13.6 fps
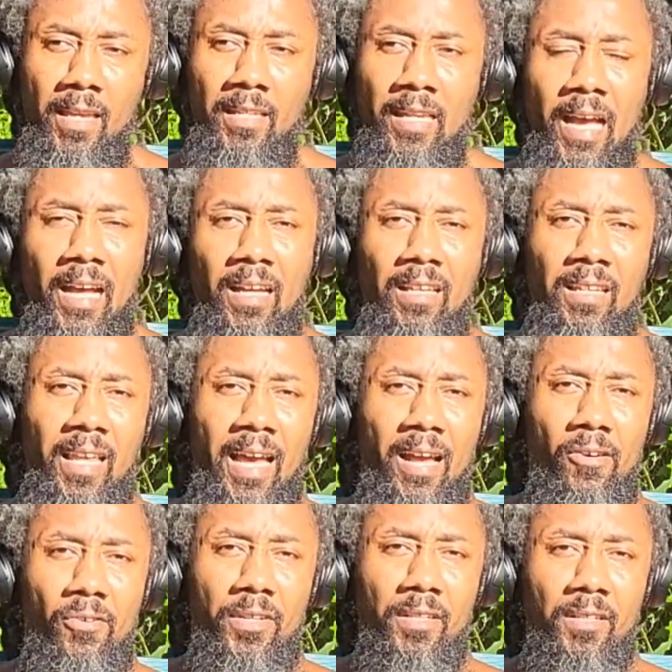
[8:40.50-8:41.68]
and not
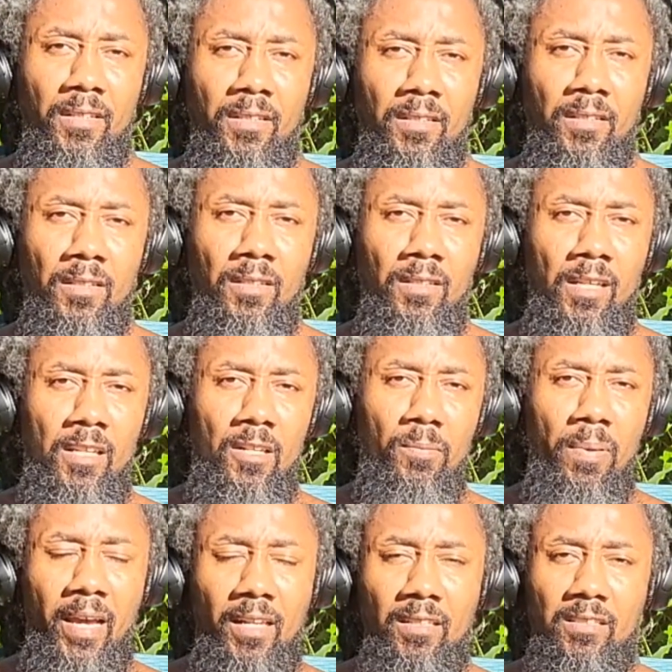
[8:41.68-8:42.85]
allowing
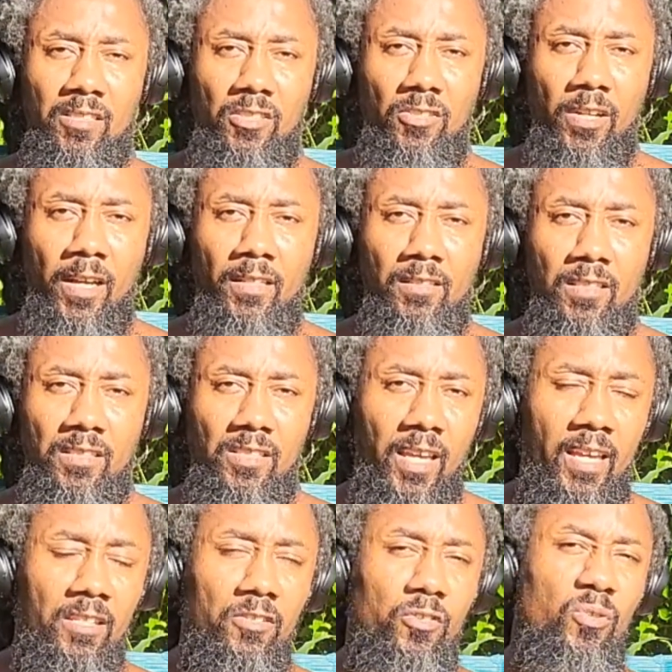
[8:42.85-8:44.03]
anybody to try to
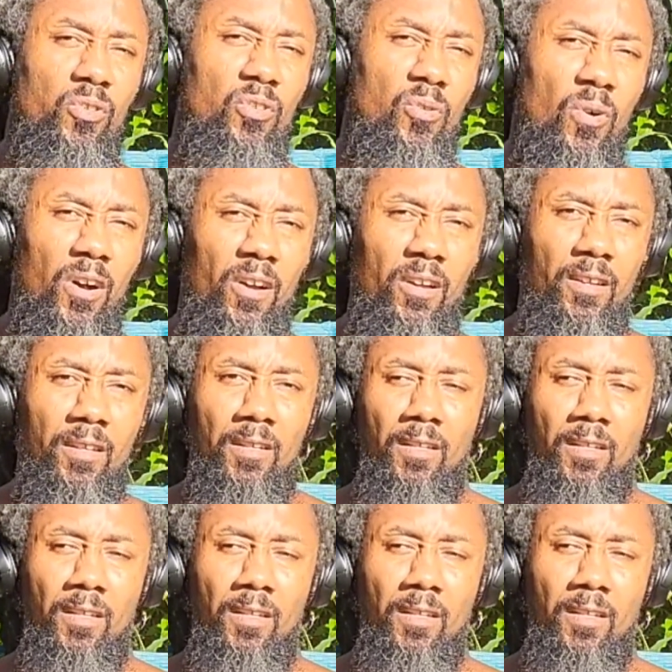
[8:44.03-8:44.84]
change who you are.